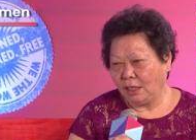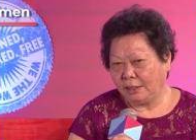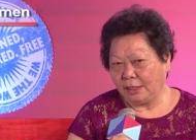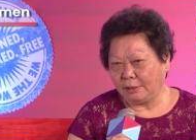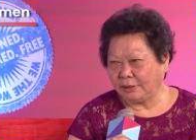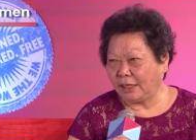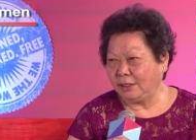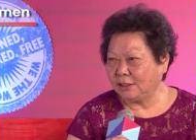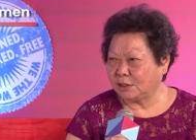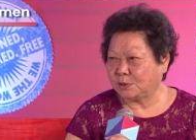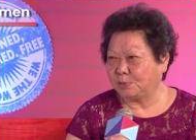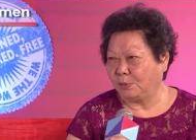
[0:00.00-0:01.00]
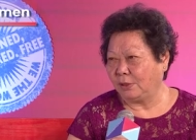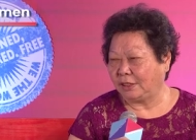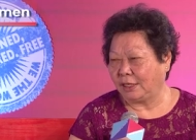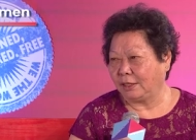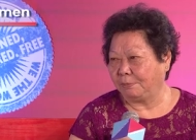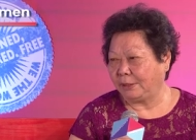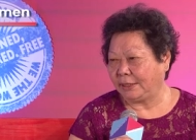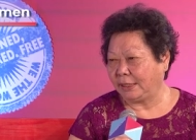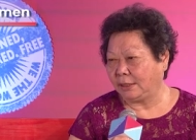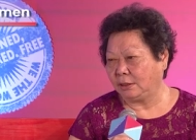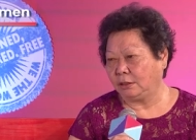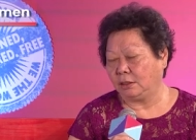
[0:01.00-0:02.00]
Uh, that is small thing. But
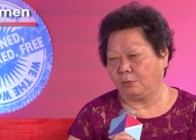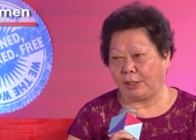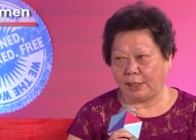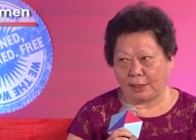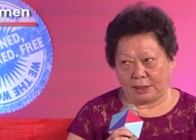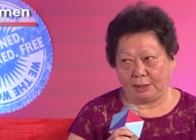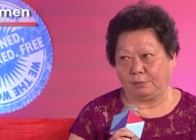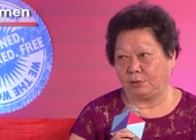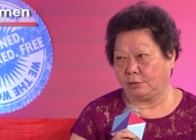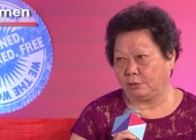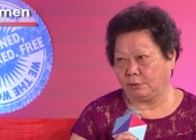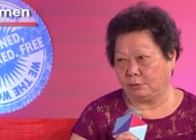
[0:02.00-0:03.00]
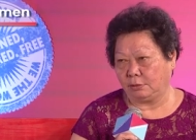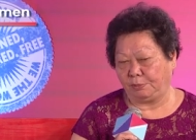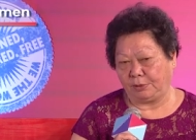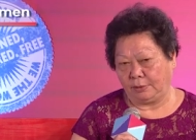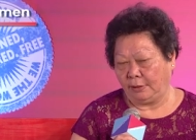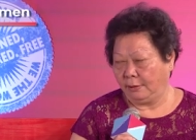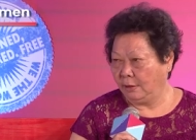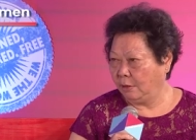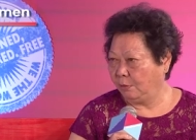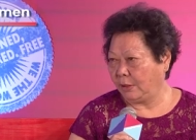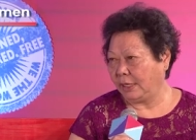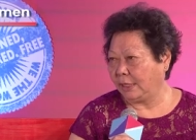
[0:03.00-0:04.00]
then uh, when I came to,
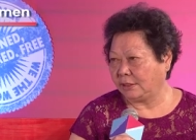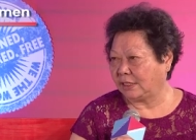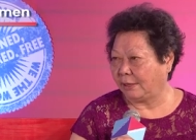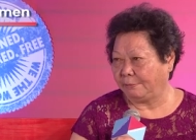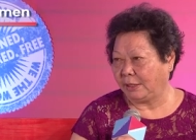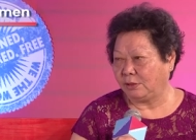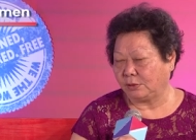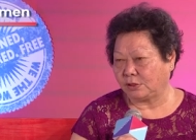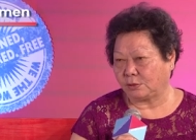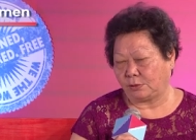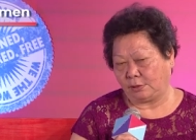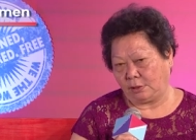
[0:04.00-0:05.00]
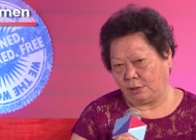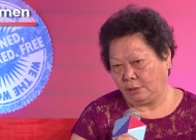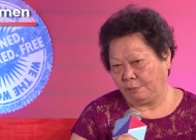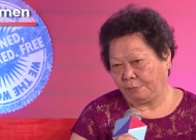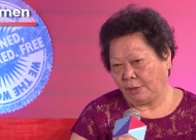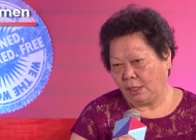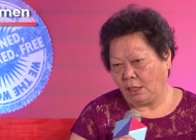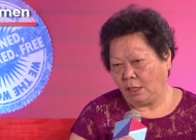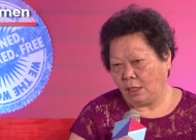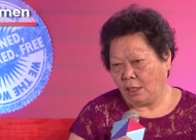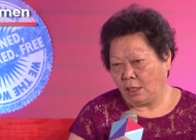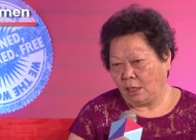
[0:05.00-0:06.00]
when I started my restaurant,
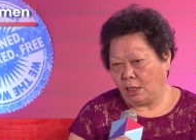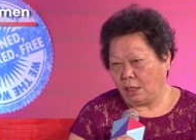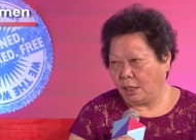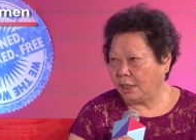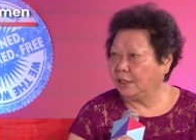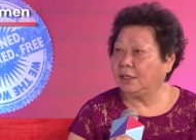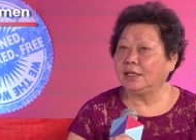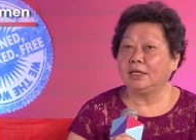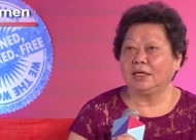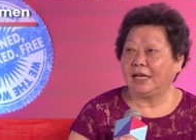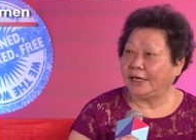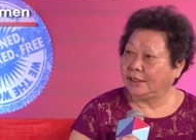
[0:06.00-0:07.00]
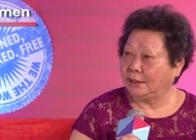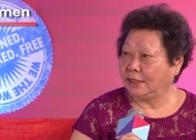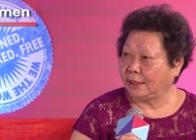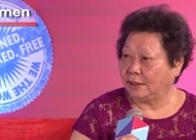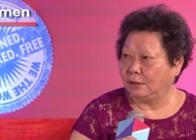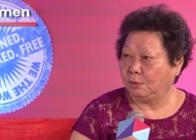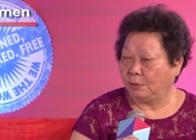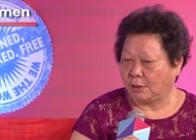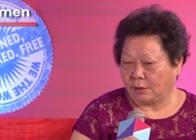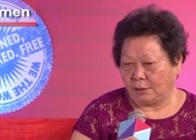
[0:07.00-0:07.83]
uh, in the year nineteen ninety-one,